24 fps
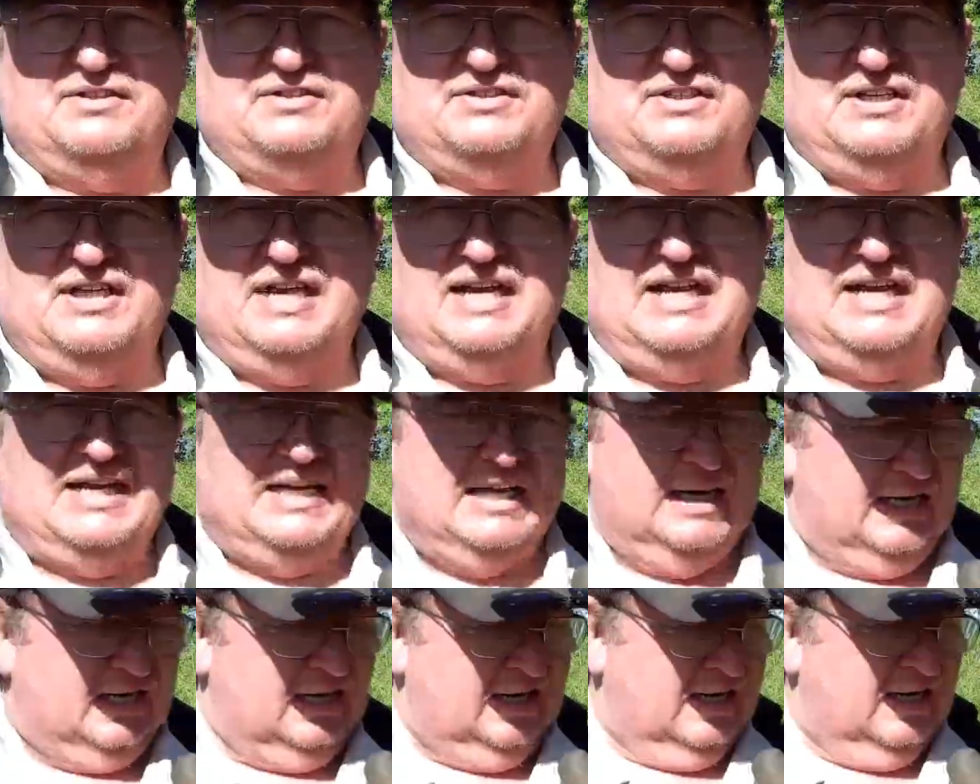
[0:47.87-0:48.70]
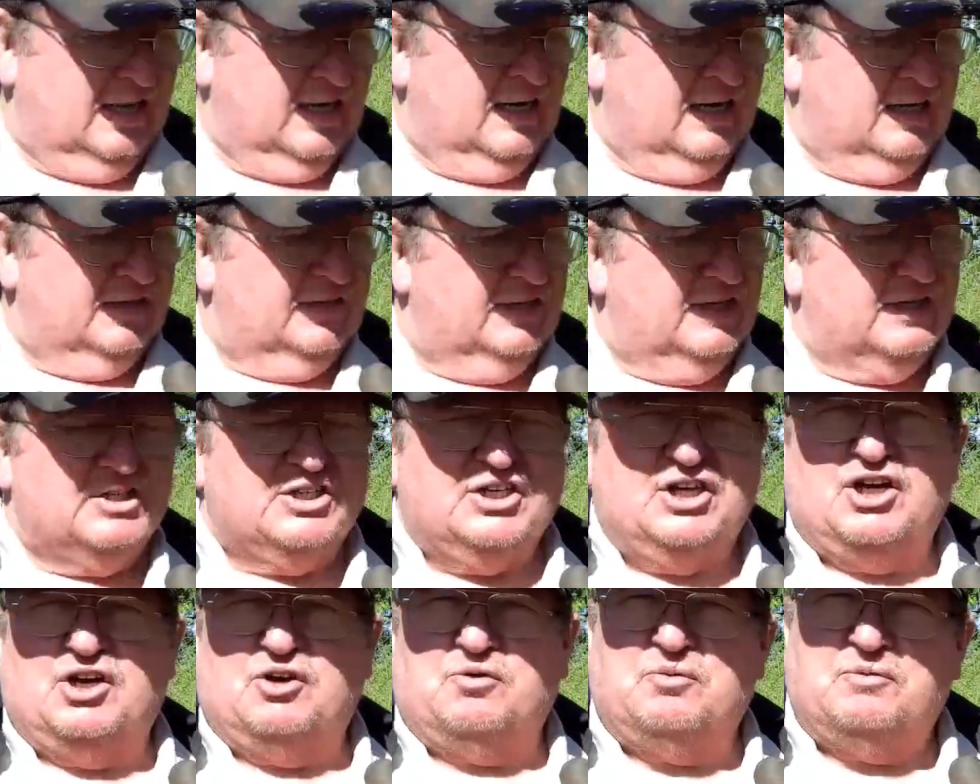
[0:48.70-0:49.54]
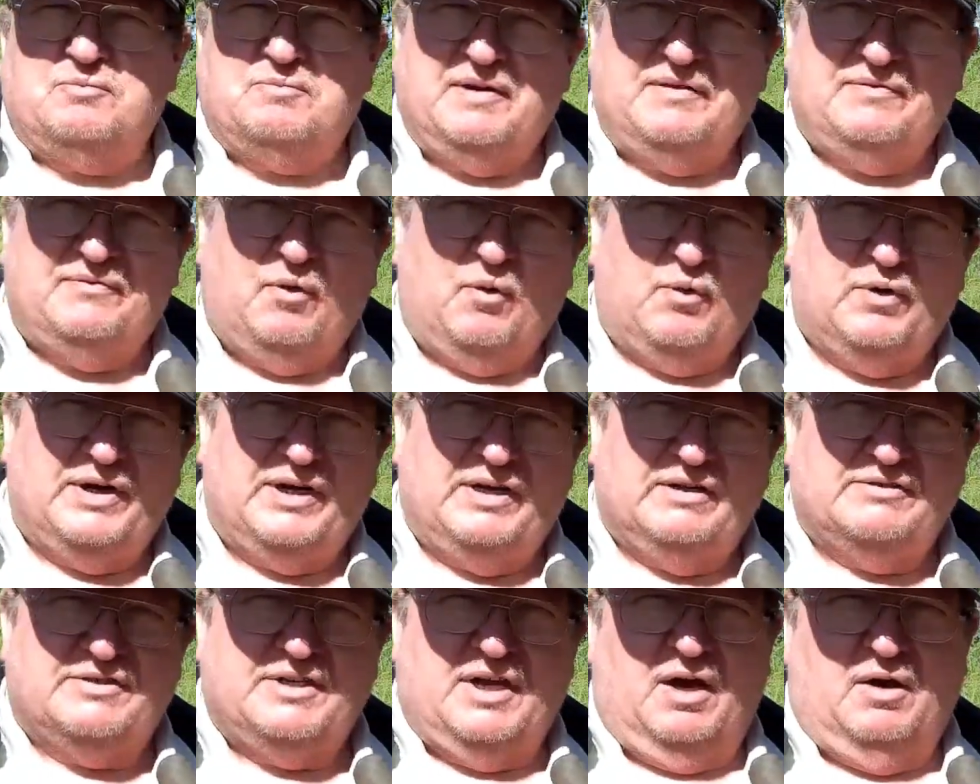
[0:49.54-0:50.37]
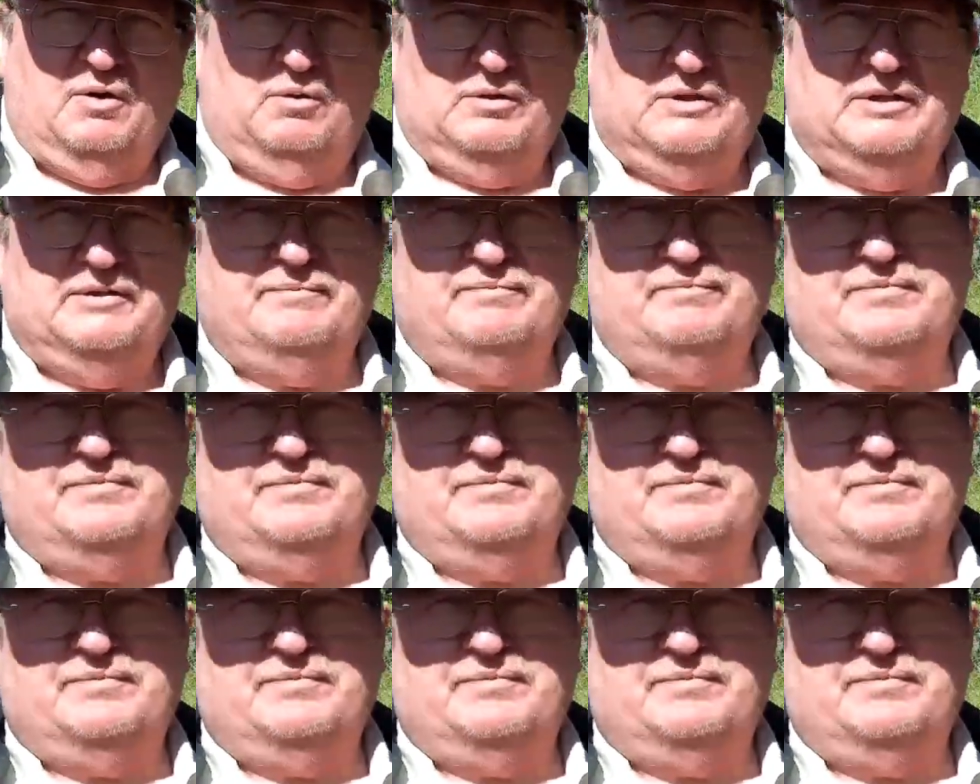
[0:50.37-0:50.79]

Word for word: seed this year would be four years old.